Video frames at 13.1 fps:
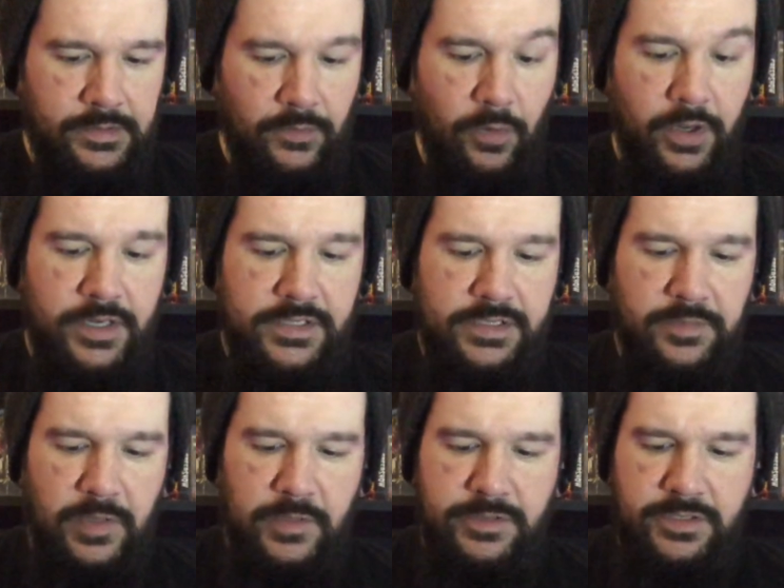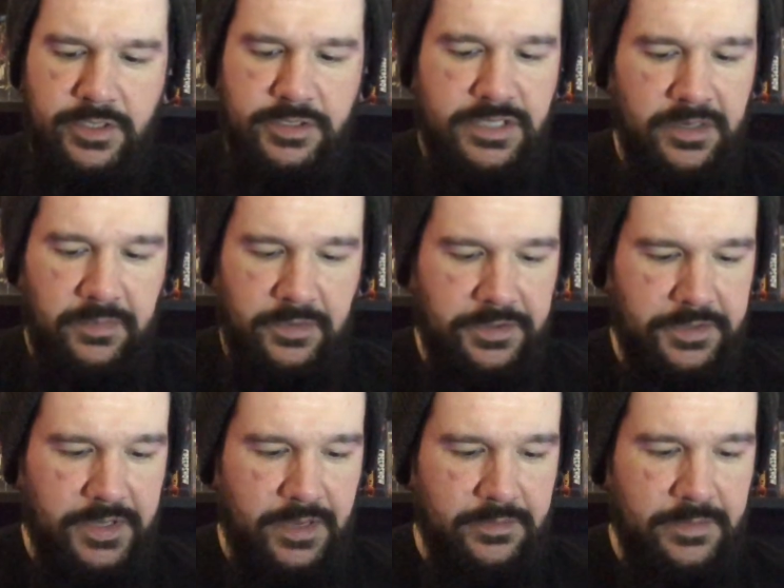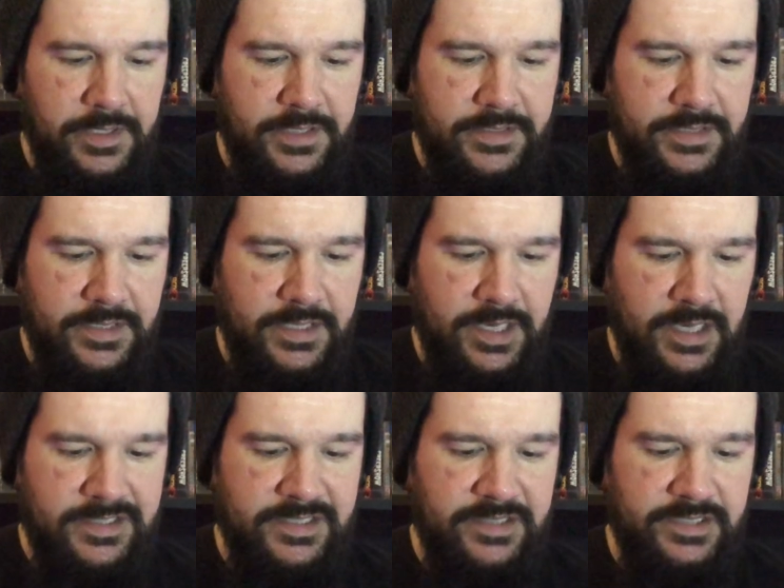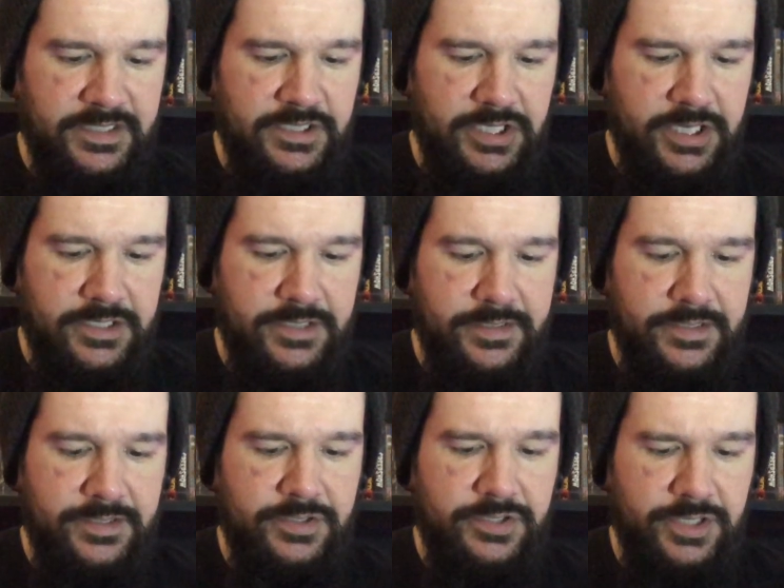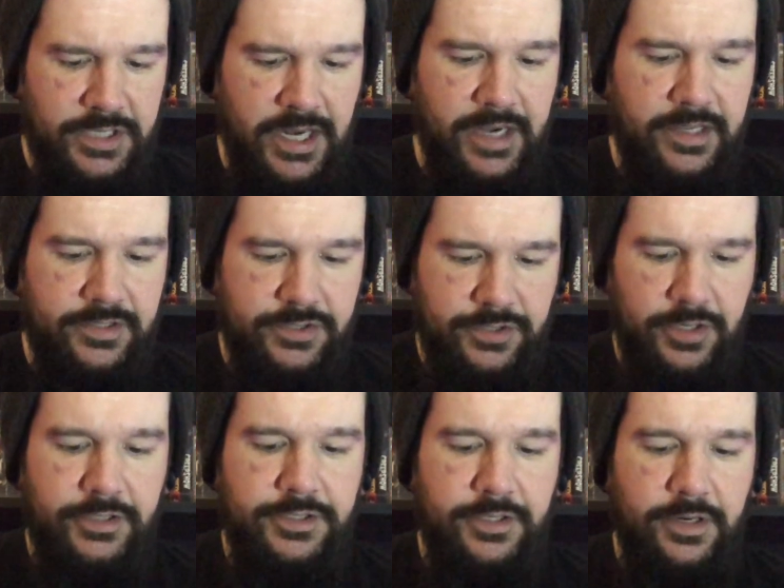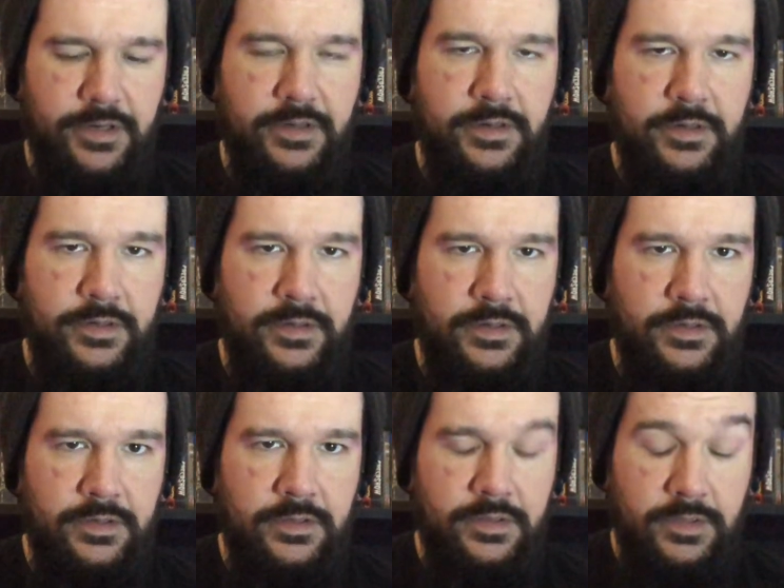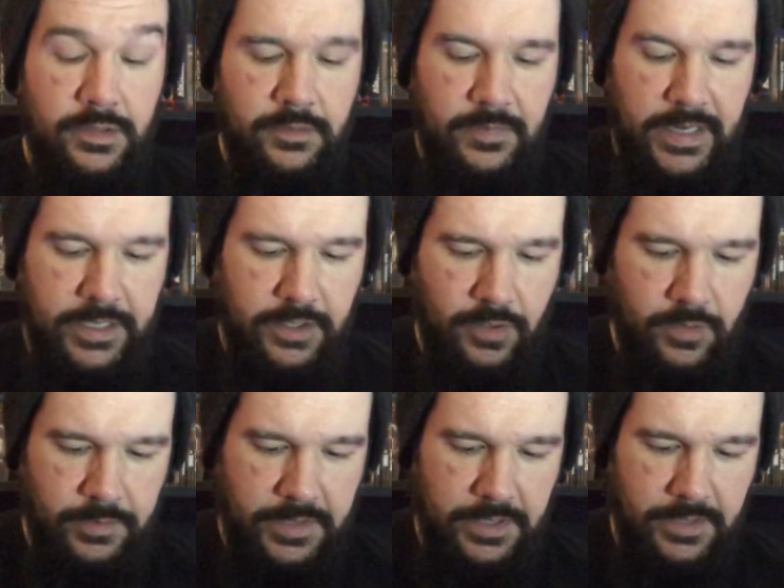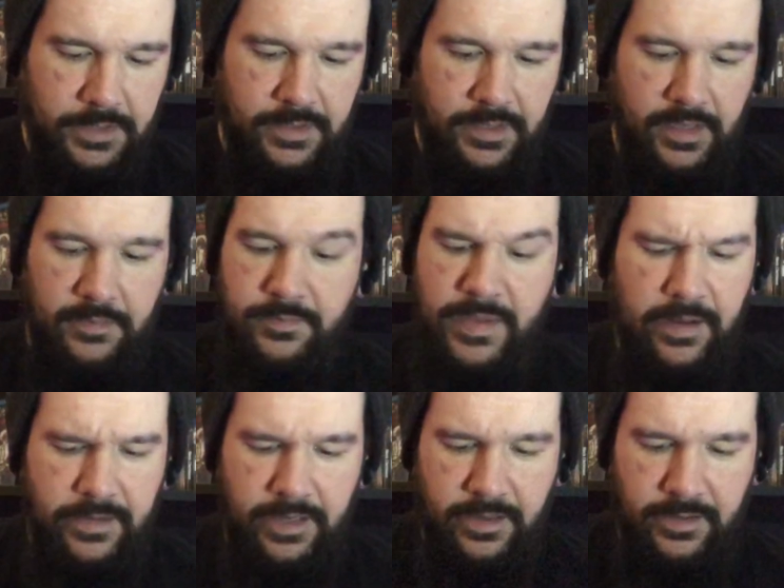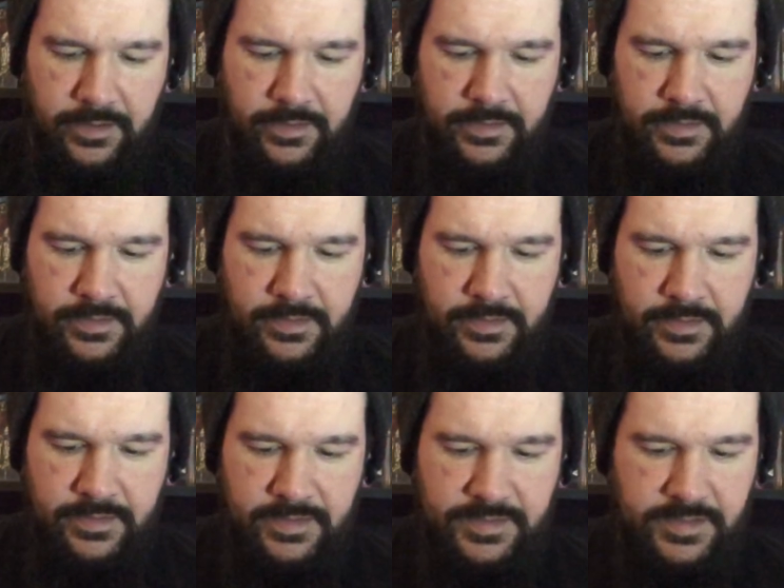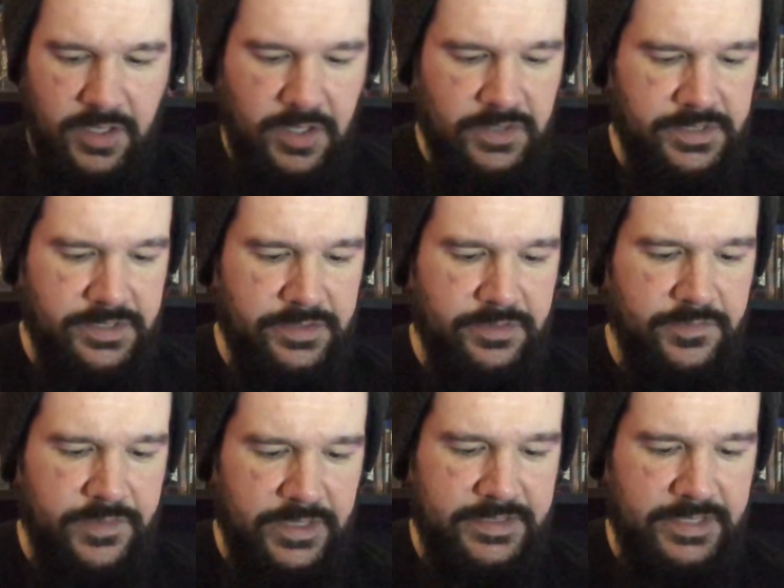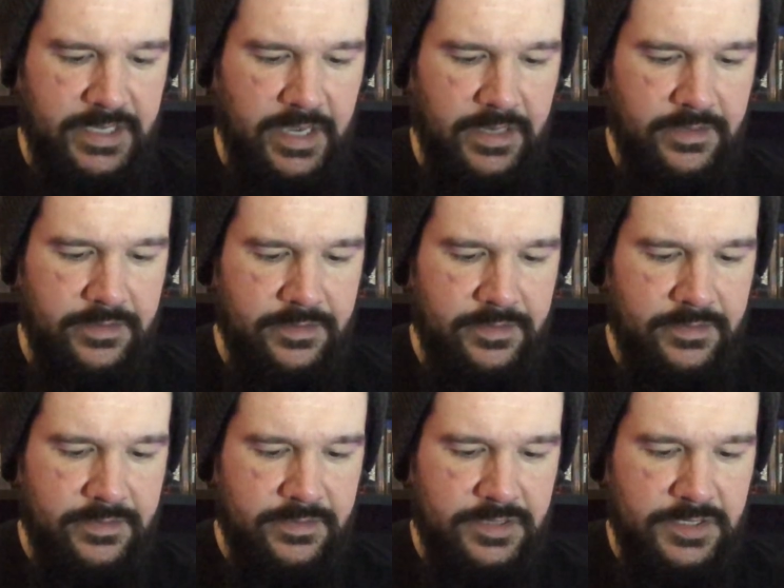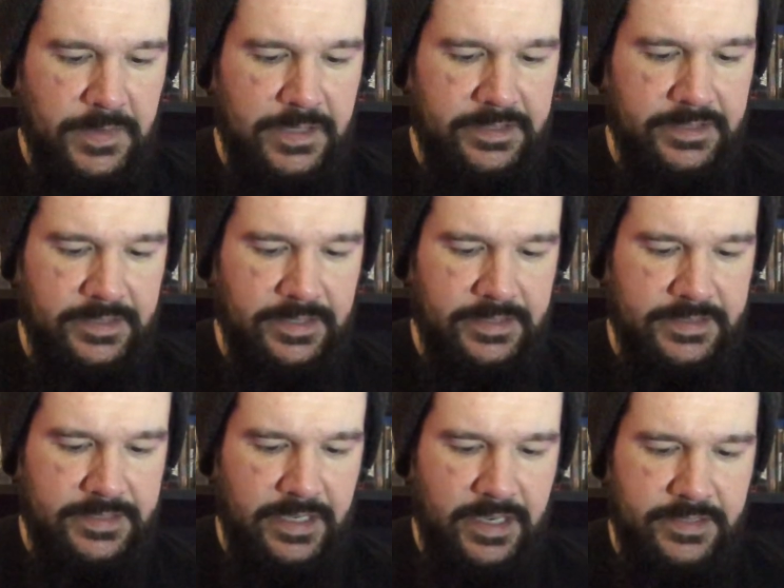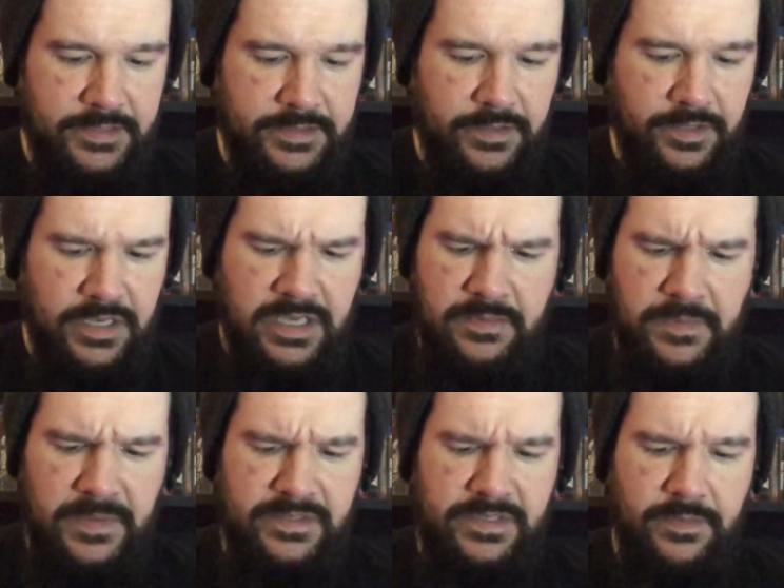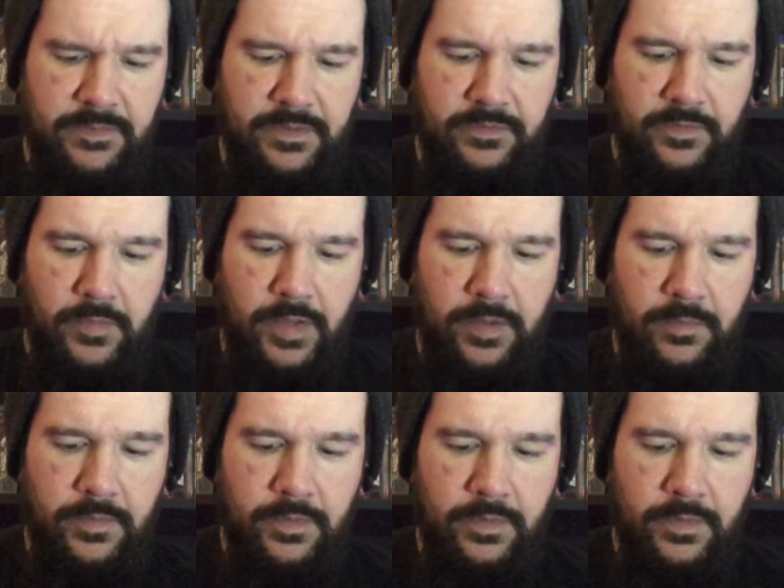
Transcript: Organism poses a double threat because it constantly changes its genetic structure. Mike Colby, a bounty hunter, is called in to investigate, suspecting that the scientists are keeping something from him.